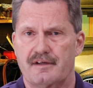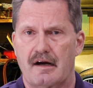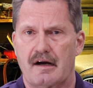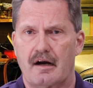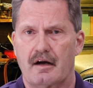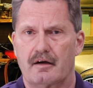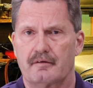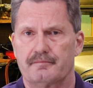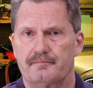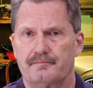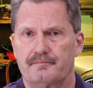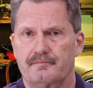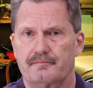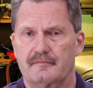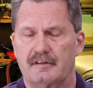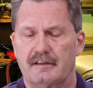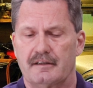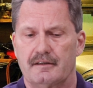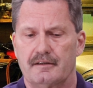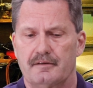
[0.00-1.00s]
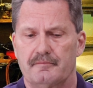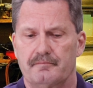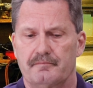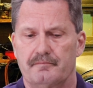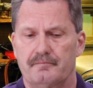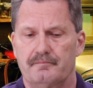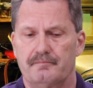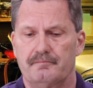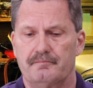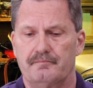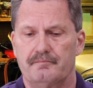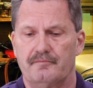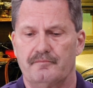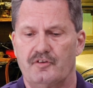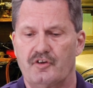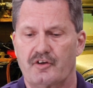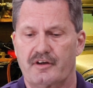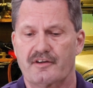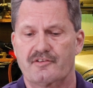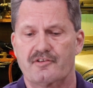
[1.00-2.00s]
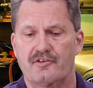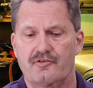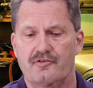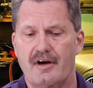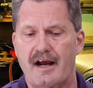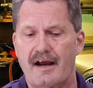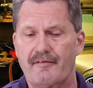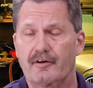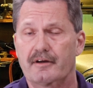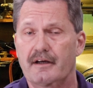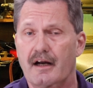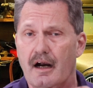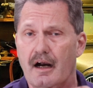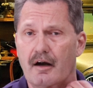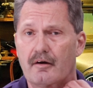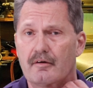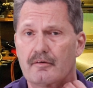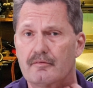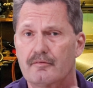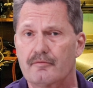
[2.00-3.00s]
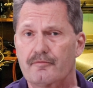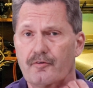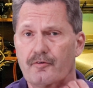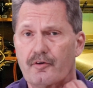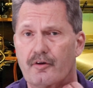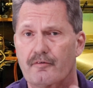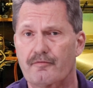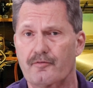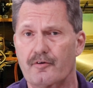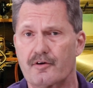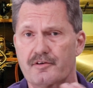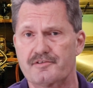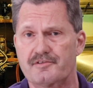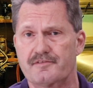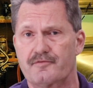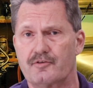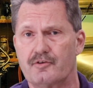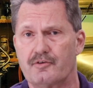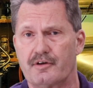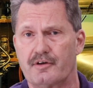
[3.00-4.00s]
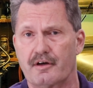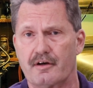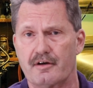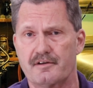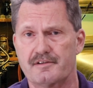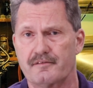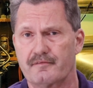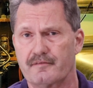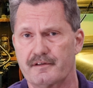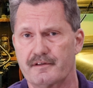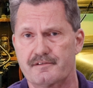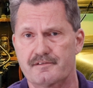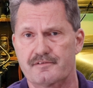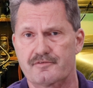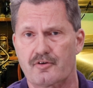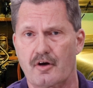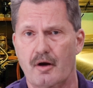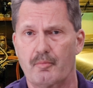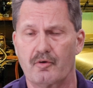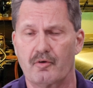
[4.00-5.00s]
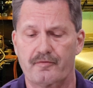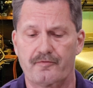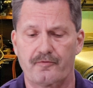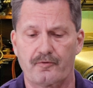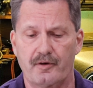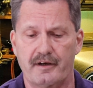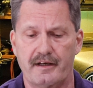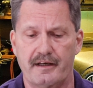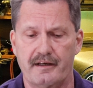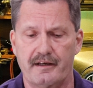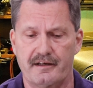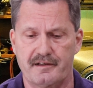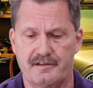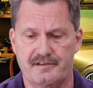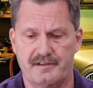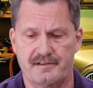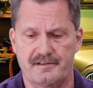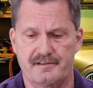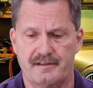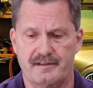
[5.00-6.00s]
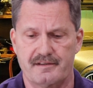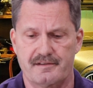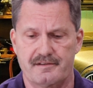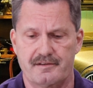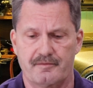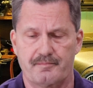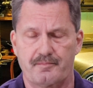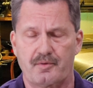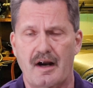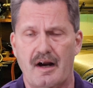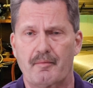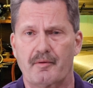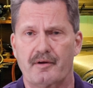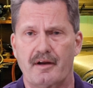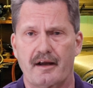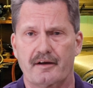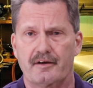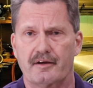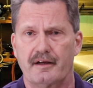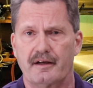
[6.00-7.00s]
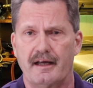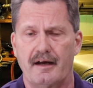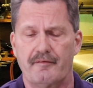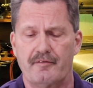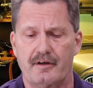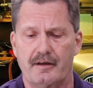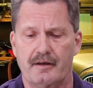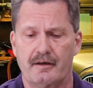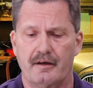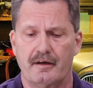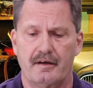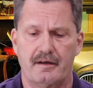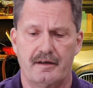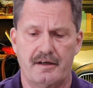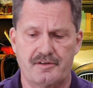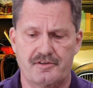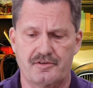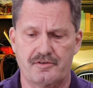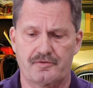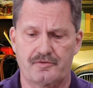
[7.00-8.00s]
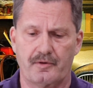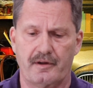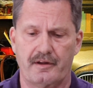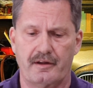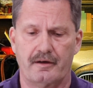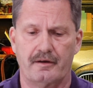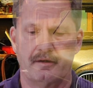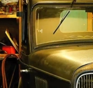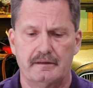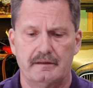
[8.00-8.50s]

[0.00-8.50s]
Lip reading: are, you get to drive a car for the first few years of its trouble-free existence. You're probably not going to have any issues with it.